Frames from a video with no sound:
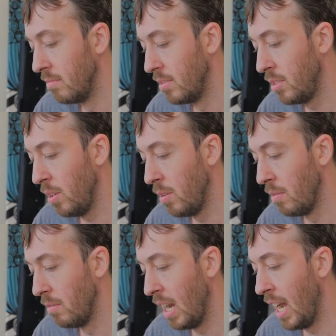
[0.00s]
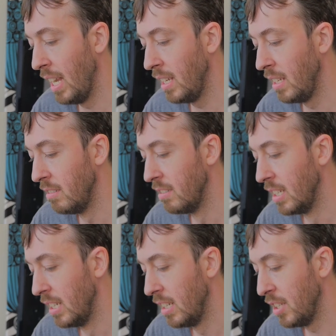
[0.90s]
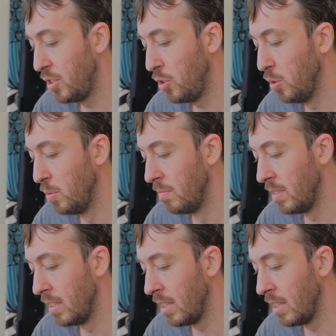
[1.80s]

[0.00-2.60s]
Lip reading: So I assume